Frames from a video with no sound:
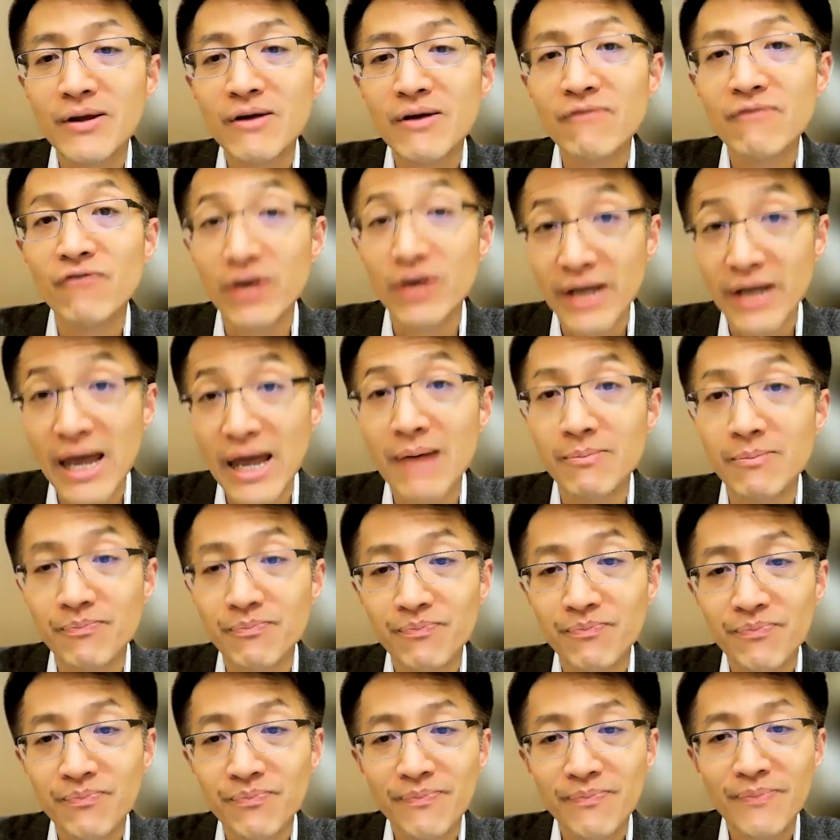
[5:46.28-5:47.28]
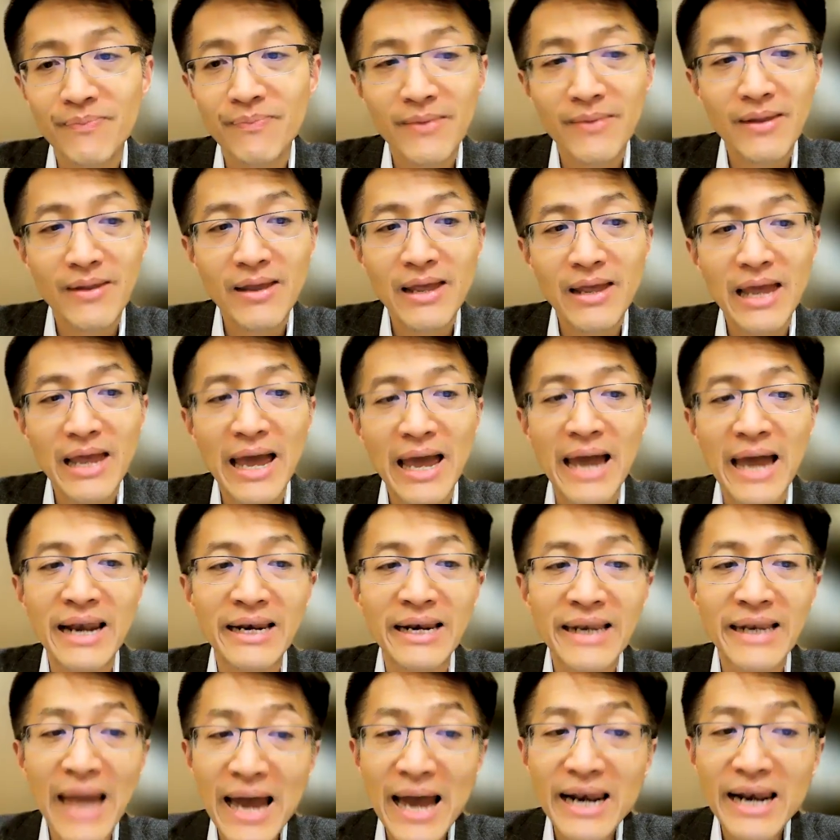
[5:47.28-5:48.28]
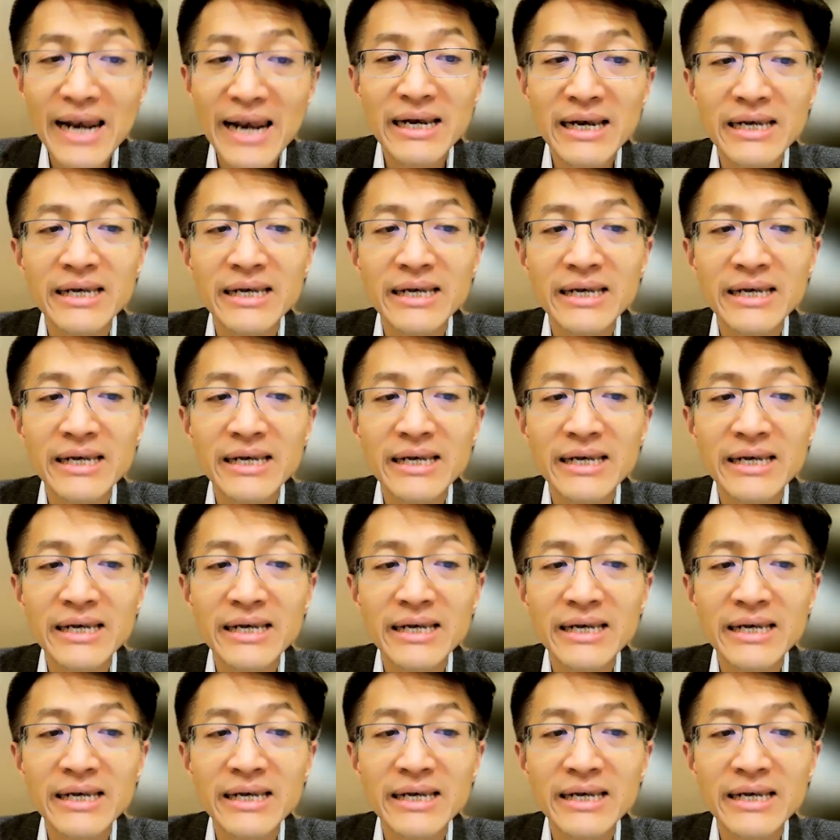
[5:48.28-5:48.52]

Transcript: for them, and that